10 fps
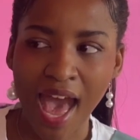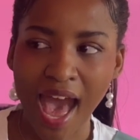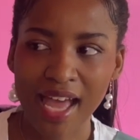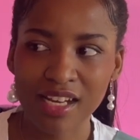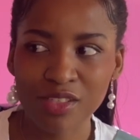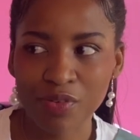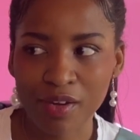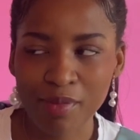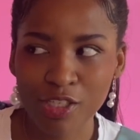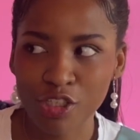And it's very
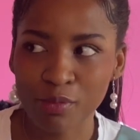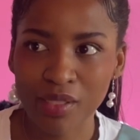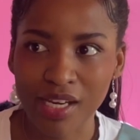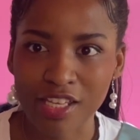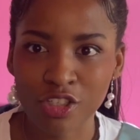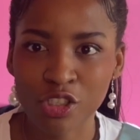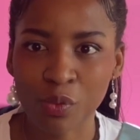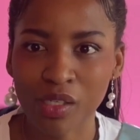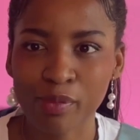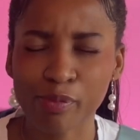much human nature to
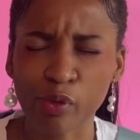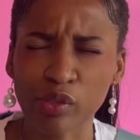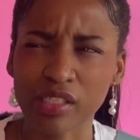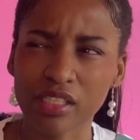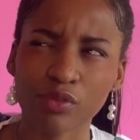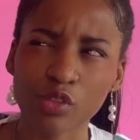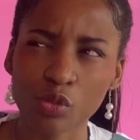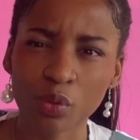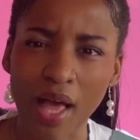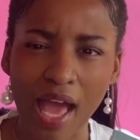want to be both an
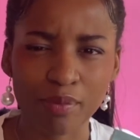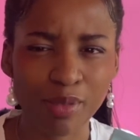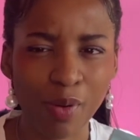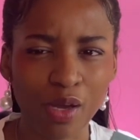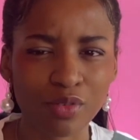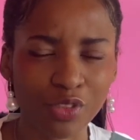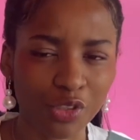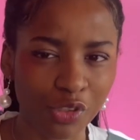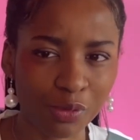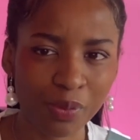individual and be part of a
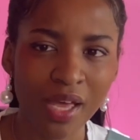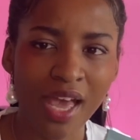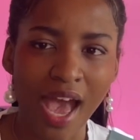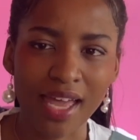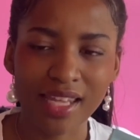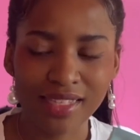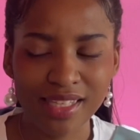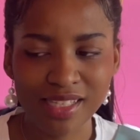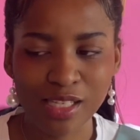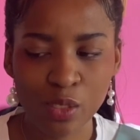group. And I think
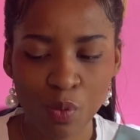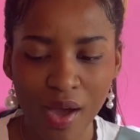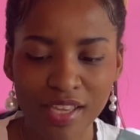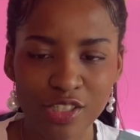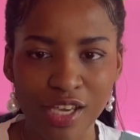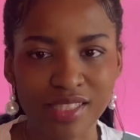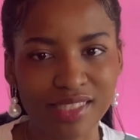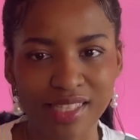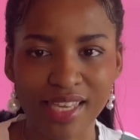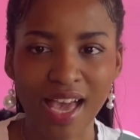this is why Gen
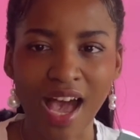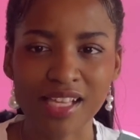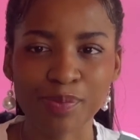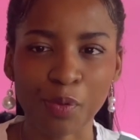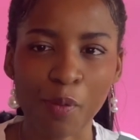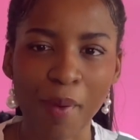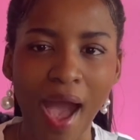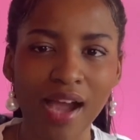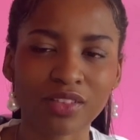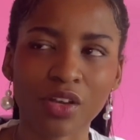Z has brought
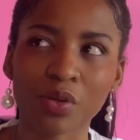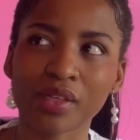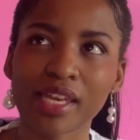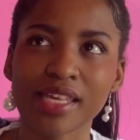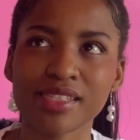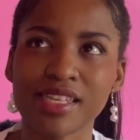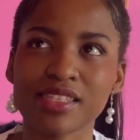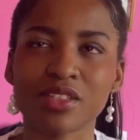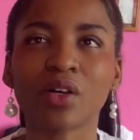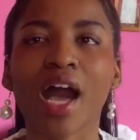back not only
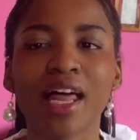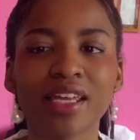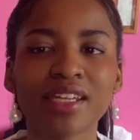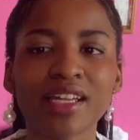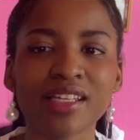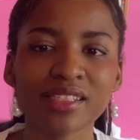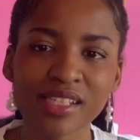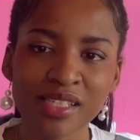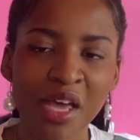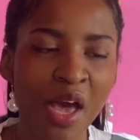seasonal color
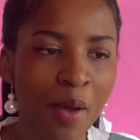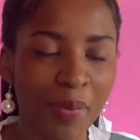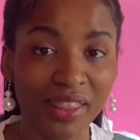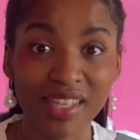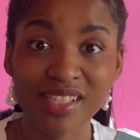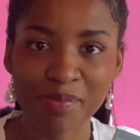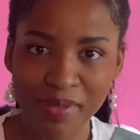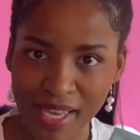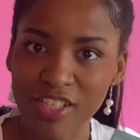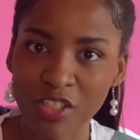analysis, but this
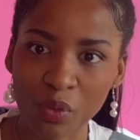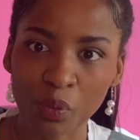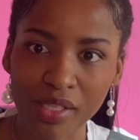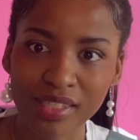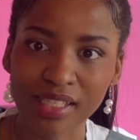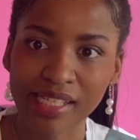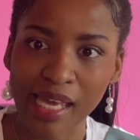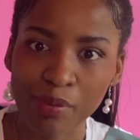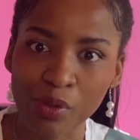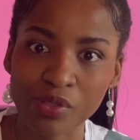obsession with
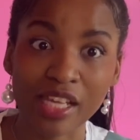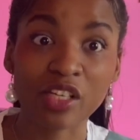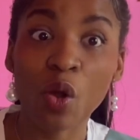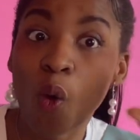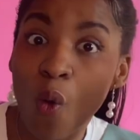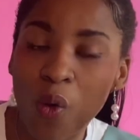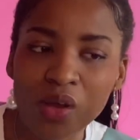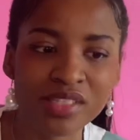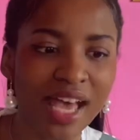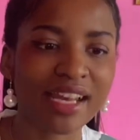labels and
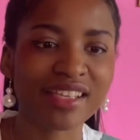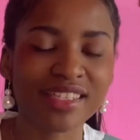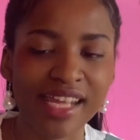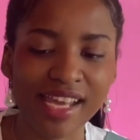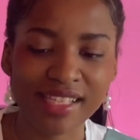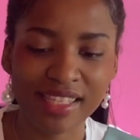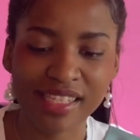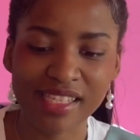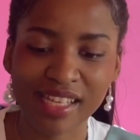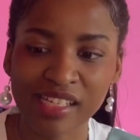cores and aesthetics and
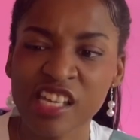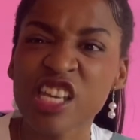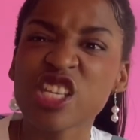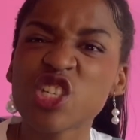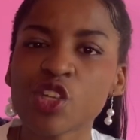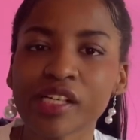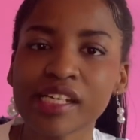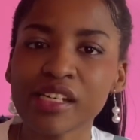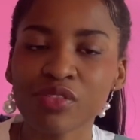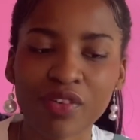these like strictly
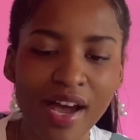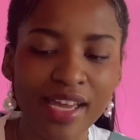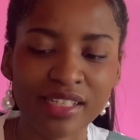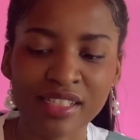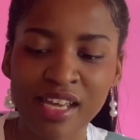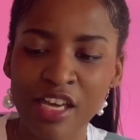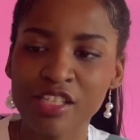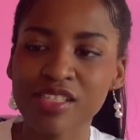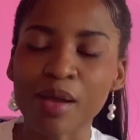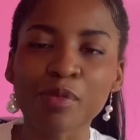defined
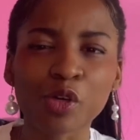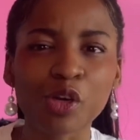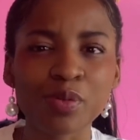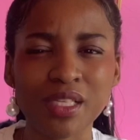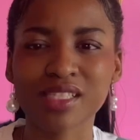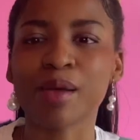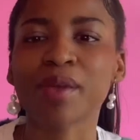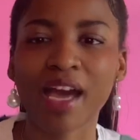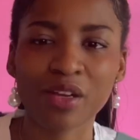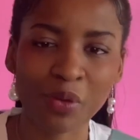subgroups and
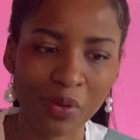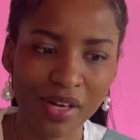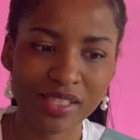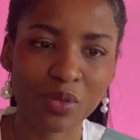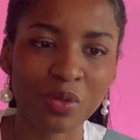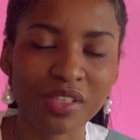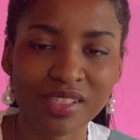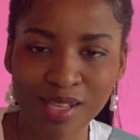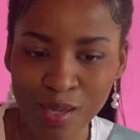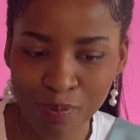subcategories and all this
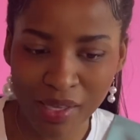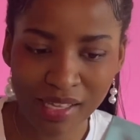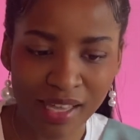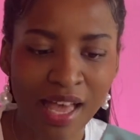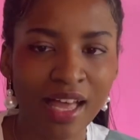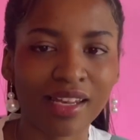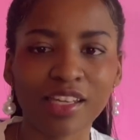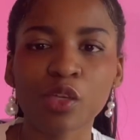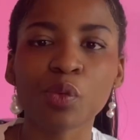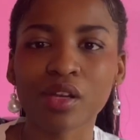typing
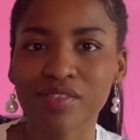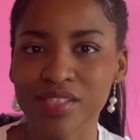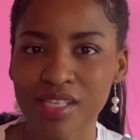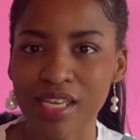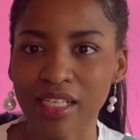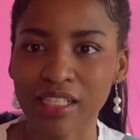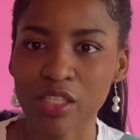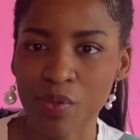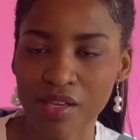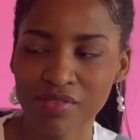like you would have seen in the 20th